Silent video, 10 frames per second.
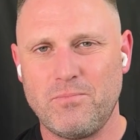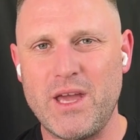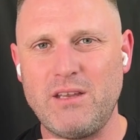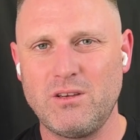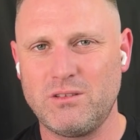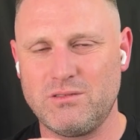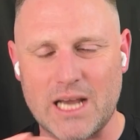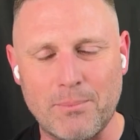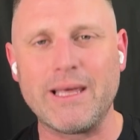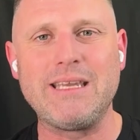then you're
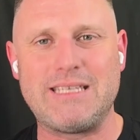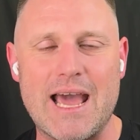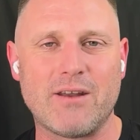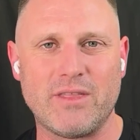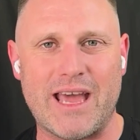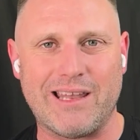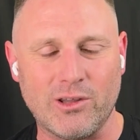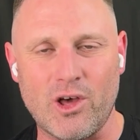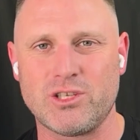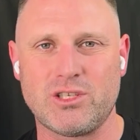doubling down on that
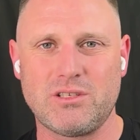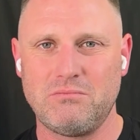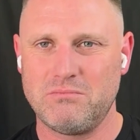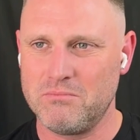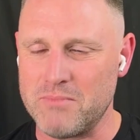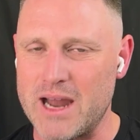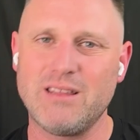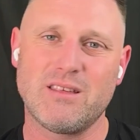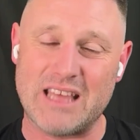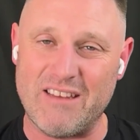lost
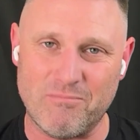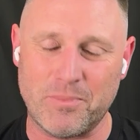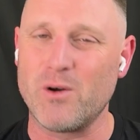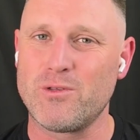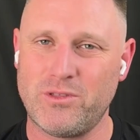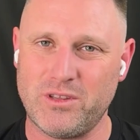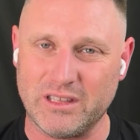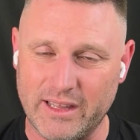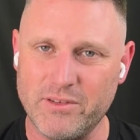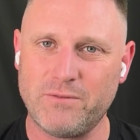money that they've both
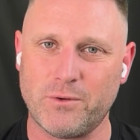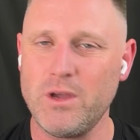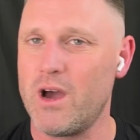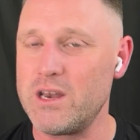delivered for you.